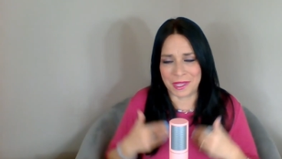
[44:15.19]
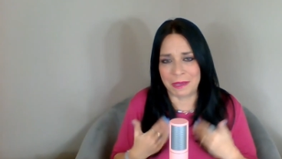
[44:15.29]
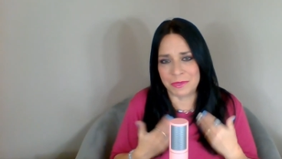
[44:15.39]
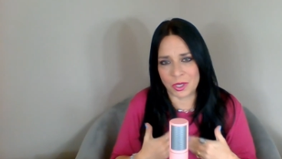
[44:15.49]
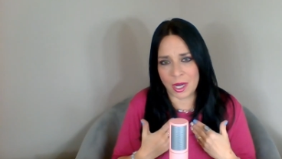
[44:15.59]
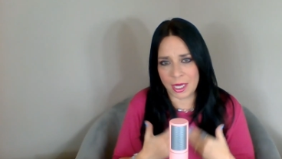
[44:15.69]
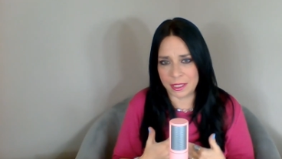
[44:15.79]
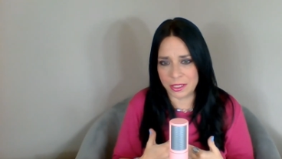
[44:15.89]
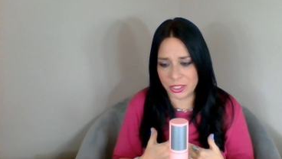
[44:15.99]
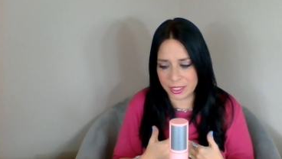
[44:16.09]
I'm trying
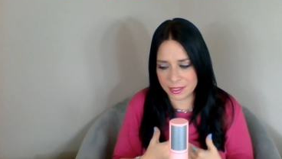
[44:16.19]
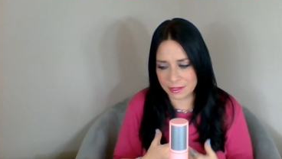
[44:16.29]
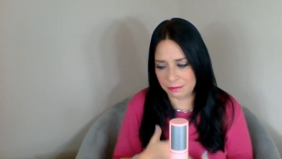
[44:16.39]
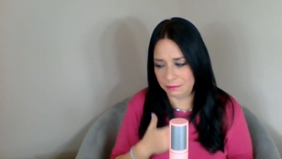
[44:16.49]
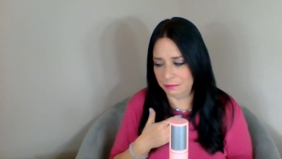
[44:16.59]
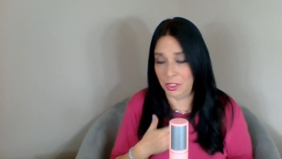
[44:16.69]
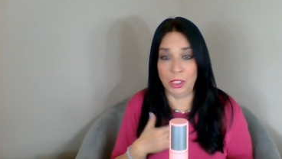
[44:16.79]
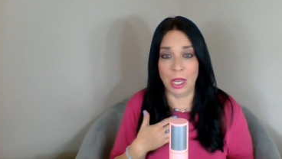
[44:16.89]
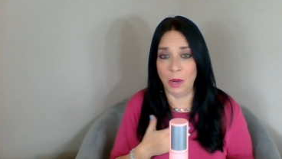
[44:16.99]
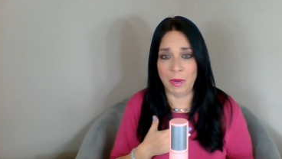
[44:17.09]
to just
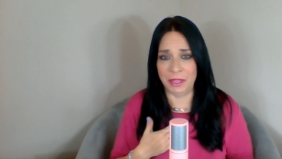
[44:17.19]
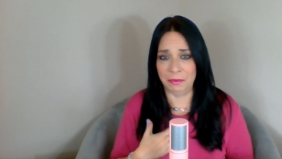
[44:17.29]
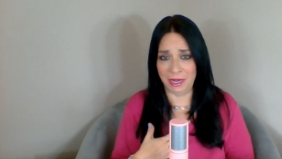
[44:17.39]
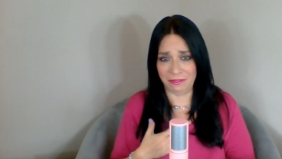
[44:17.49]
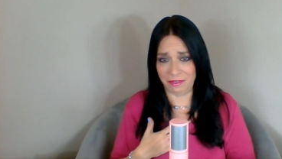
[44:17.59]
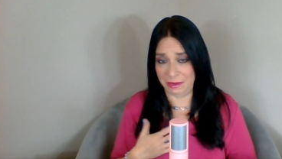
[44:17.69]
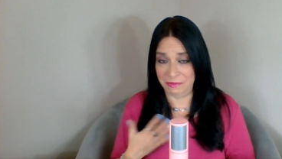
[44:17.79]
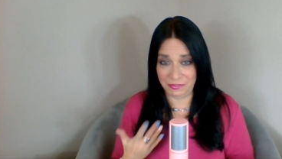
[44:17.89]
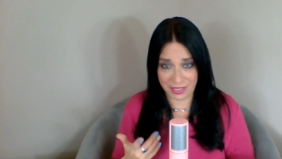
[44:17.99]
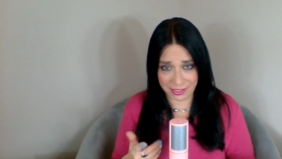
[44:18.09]
go with whatever I'm
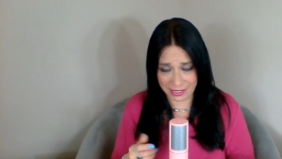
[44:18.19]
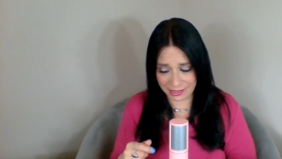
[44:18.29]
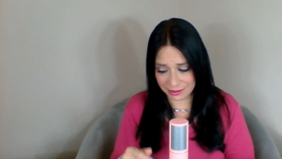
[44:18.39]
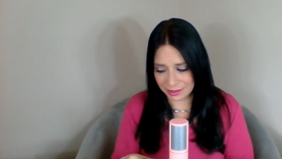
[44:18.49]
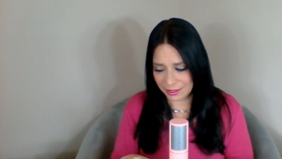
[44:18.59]
feeling.